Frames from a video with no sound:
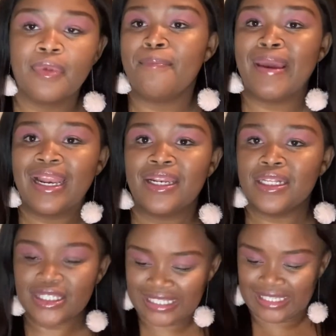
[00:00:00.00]

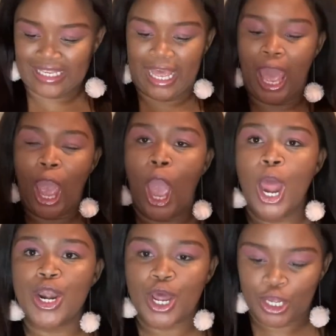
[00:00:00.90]
melanin
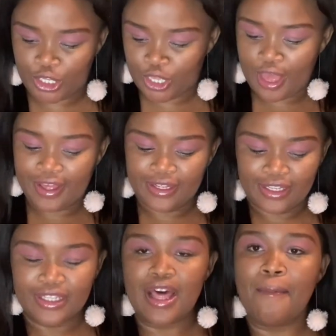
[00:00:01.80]
skin,
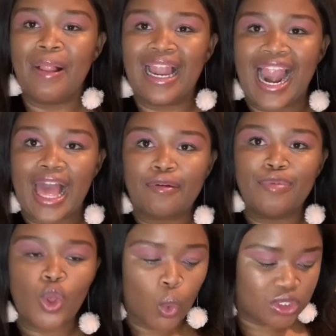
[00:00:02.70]
the black
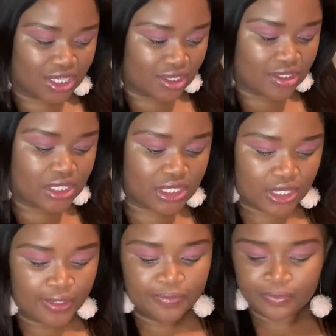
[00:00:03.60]
beauties.
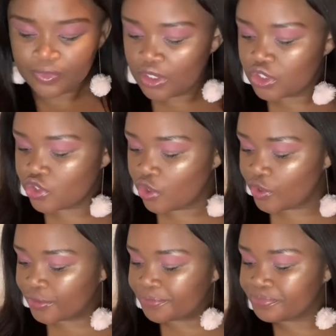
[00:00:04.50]

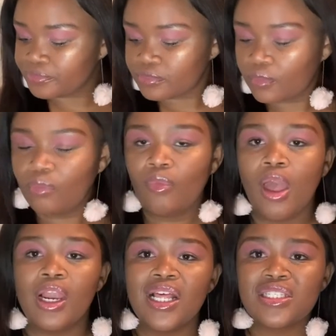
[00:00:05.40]
So
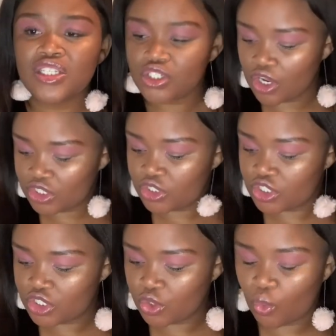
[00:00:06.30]
let's start
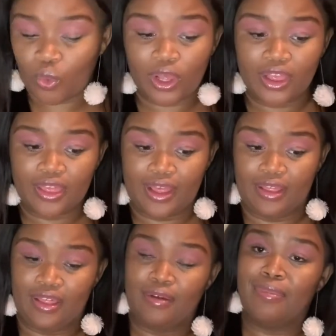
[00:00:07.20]
with
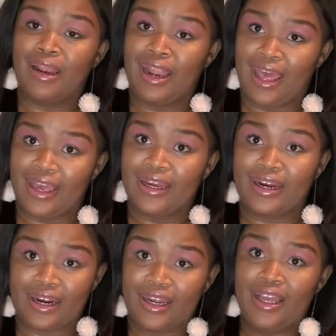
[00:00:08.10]
the black.
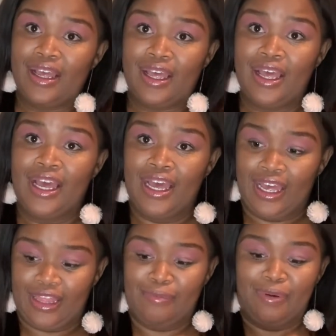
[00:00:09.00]

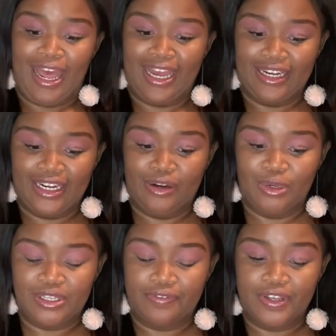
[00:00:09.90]
The black
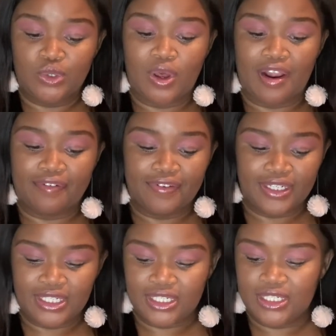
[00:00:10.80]
was the first one I
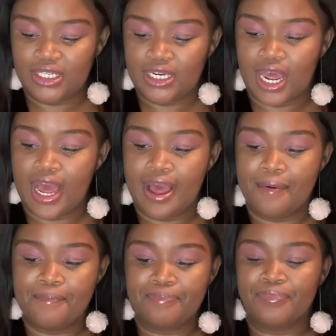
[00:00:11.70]
fitted.
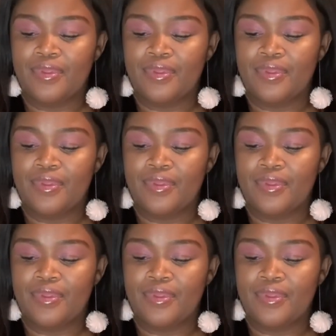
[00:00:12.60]
And